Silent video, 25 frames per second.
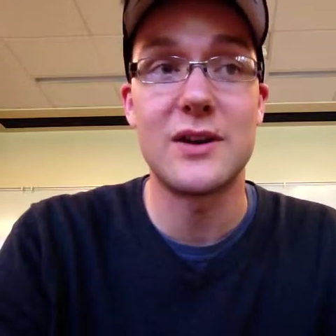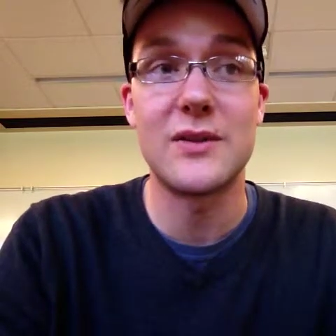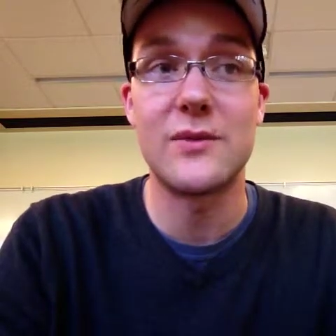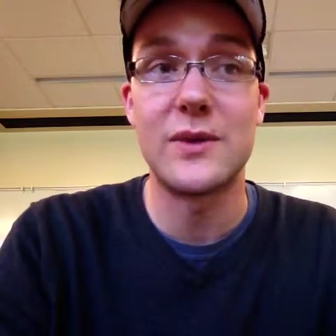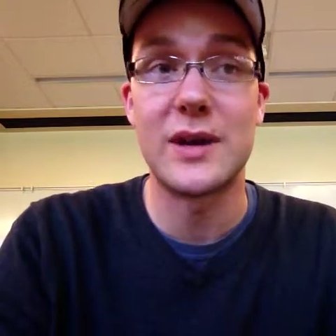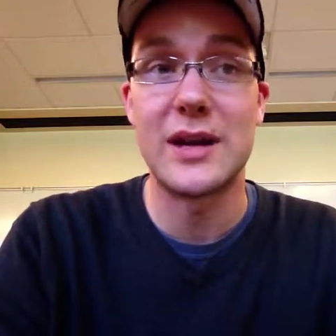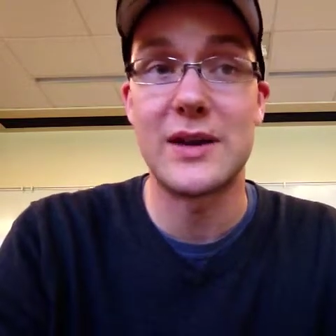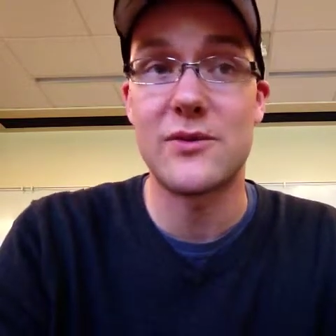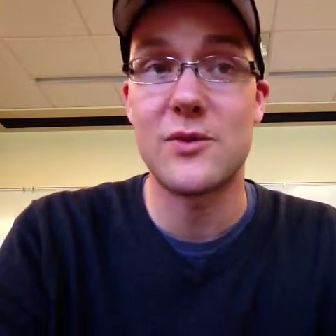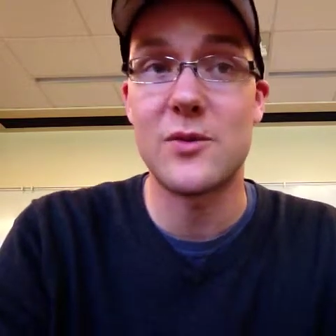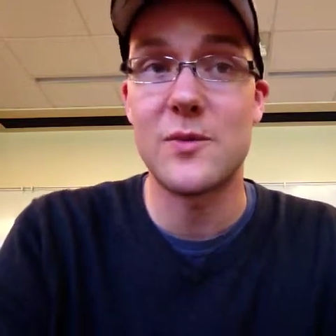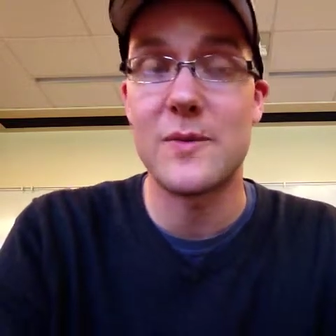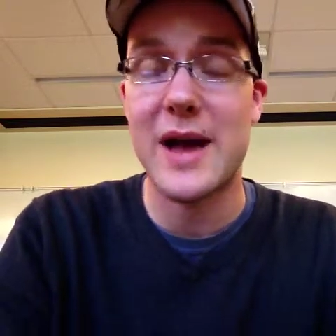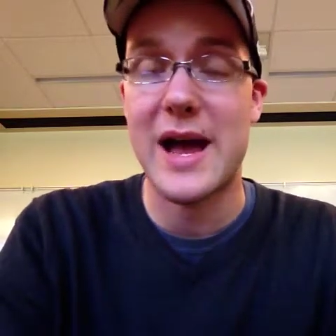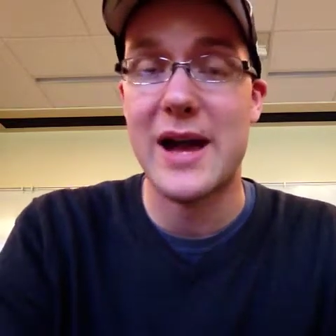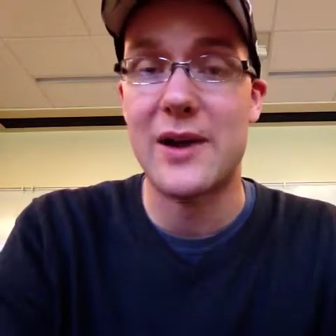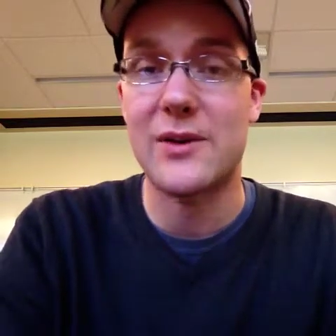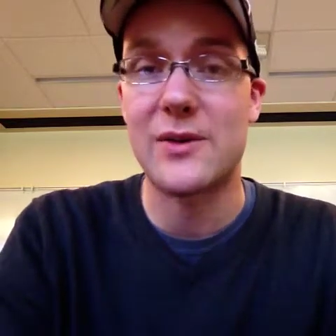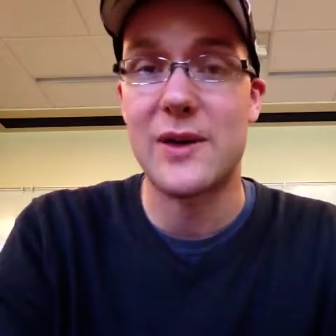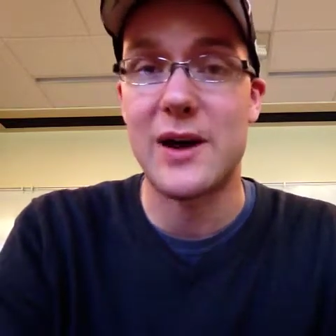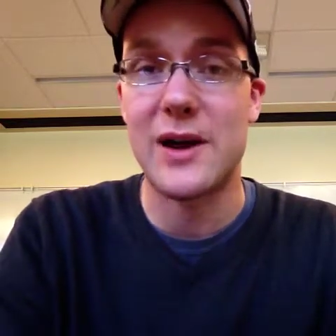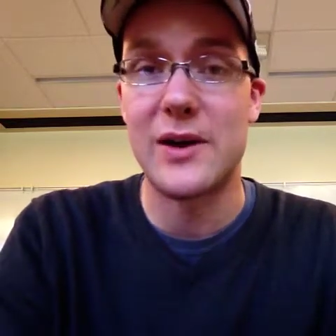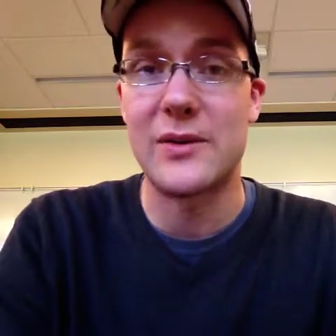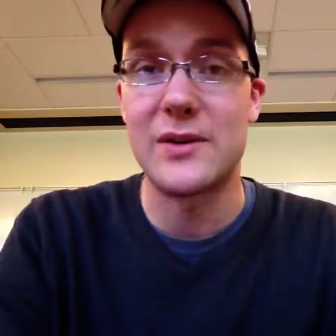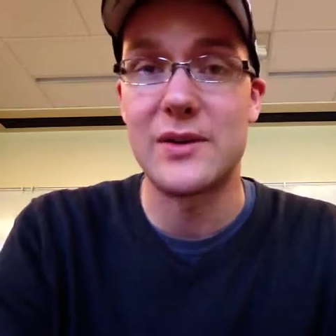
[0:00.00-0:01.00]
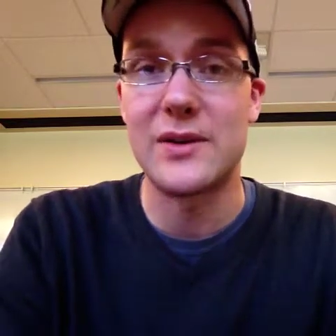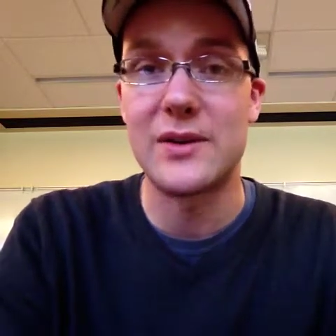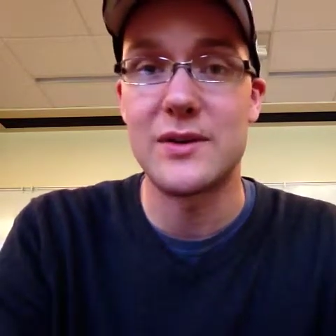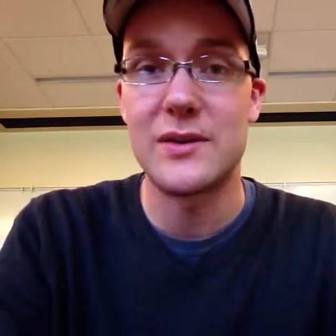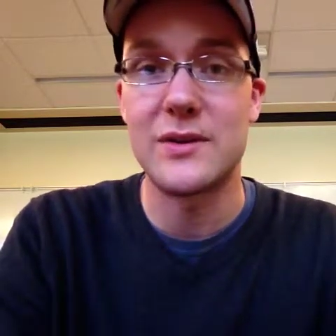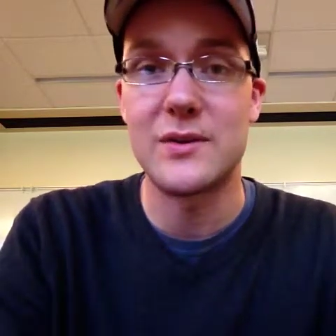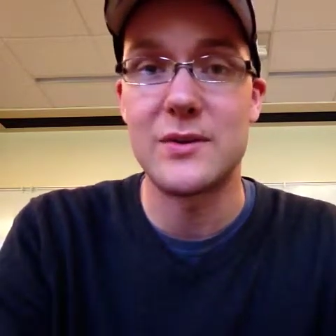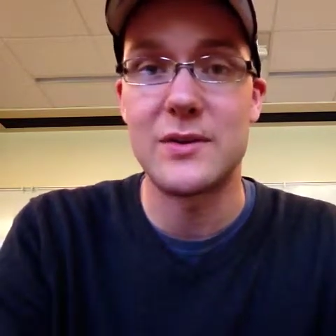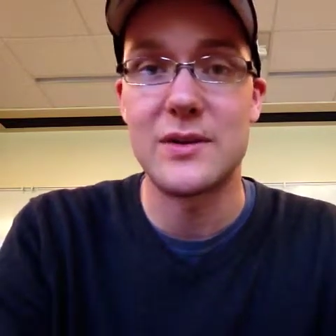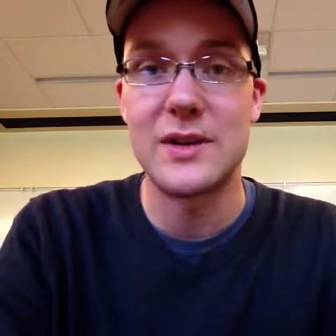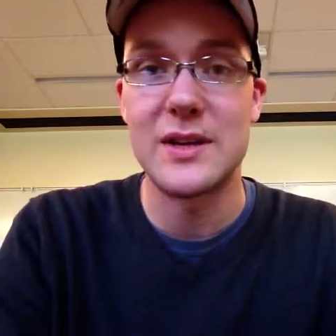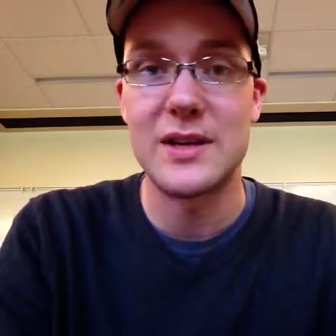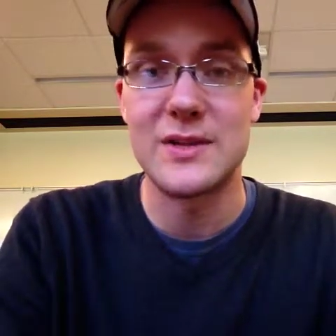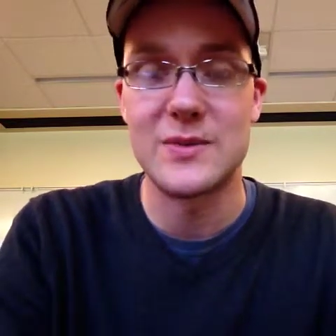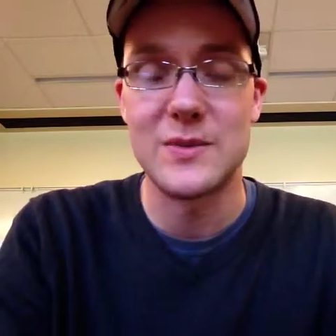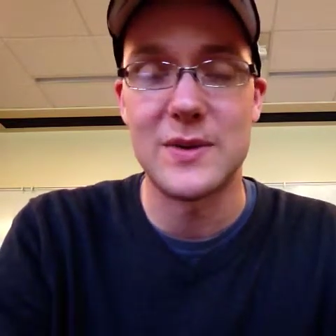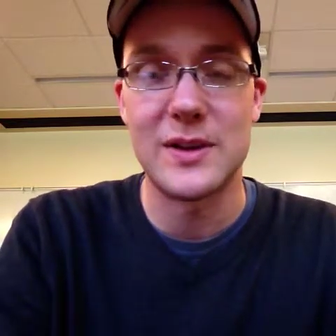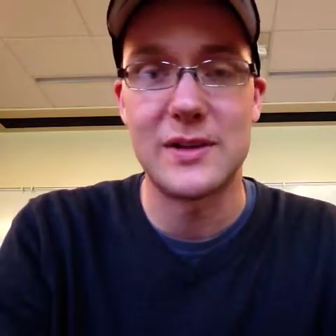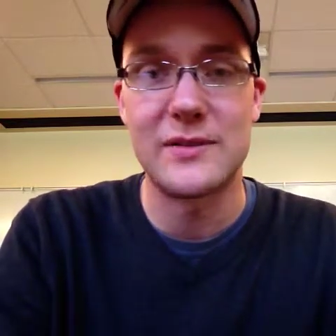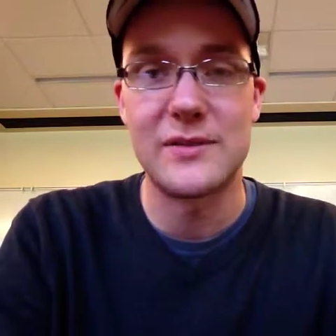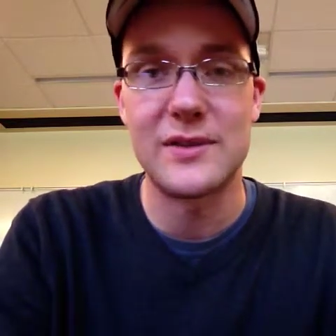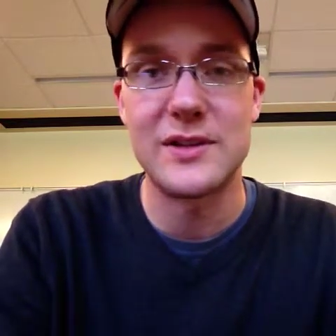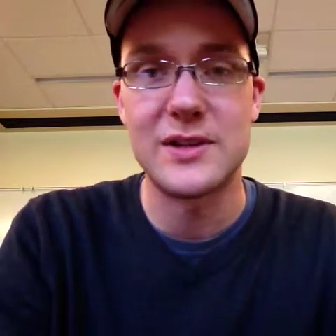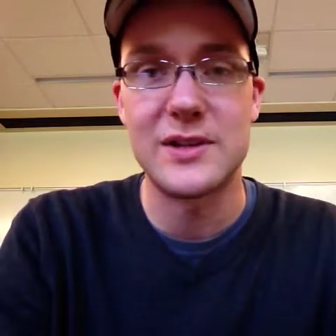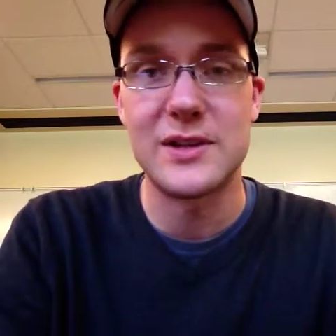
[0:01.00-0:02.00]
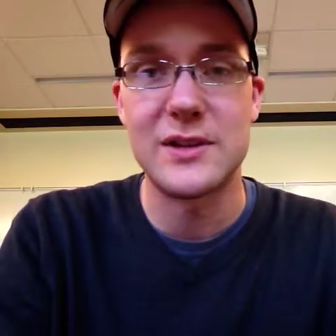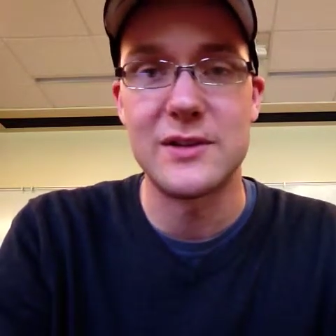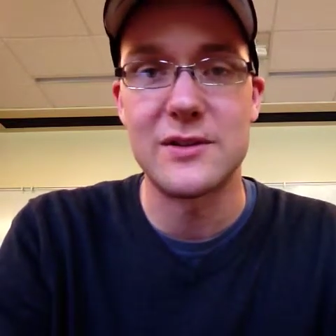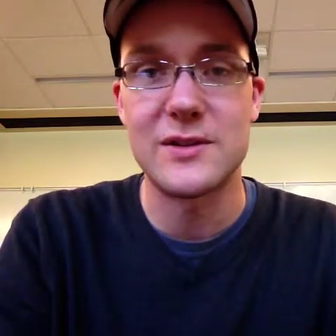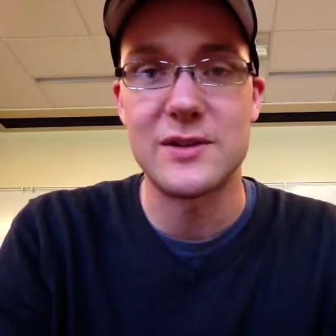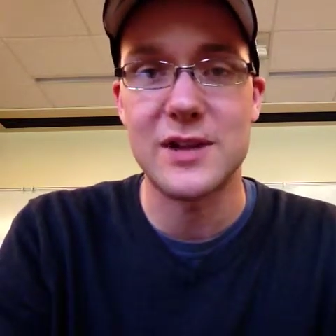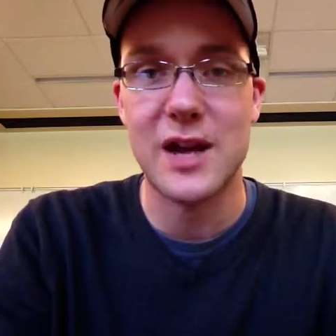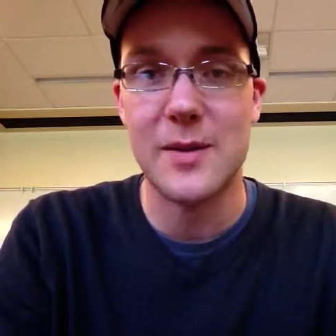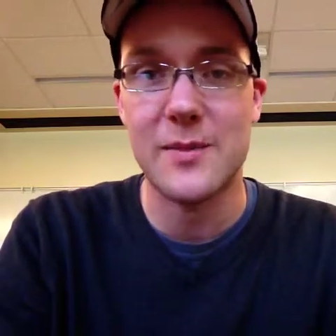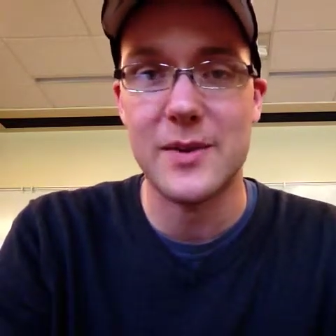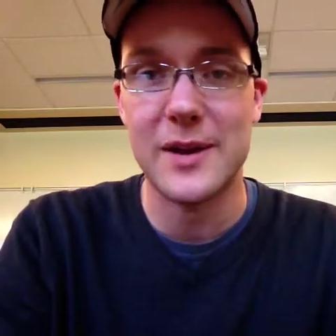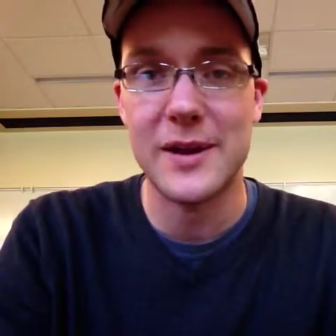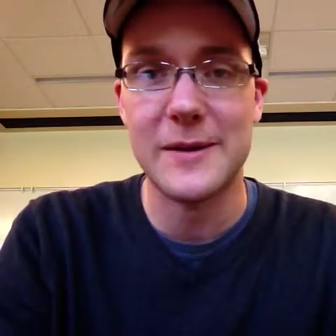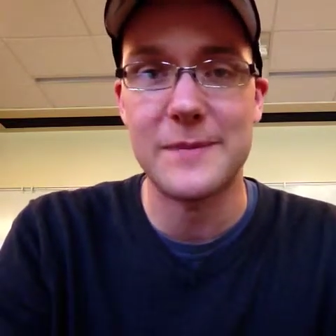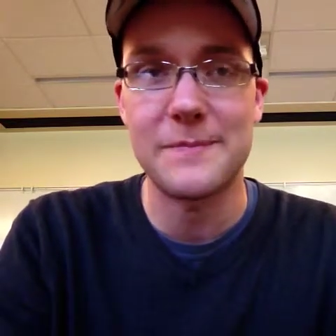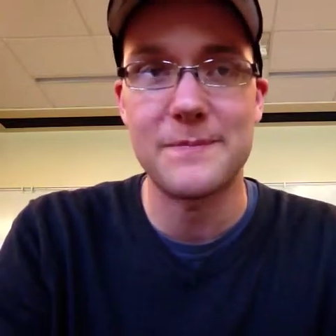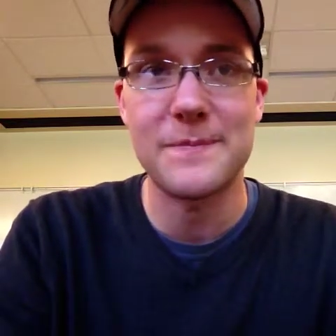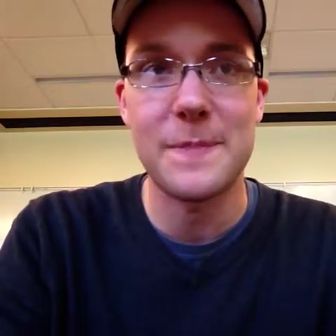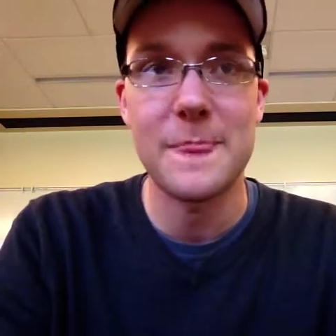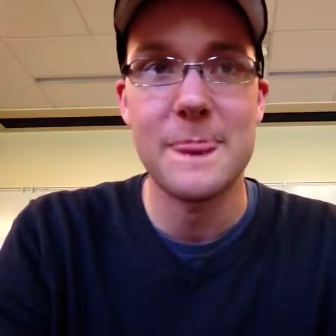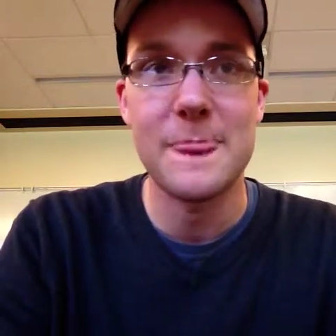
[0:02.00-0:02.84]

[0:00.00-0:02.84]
of whatever background is relevant to your topic.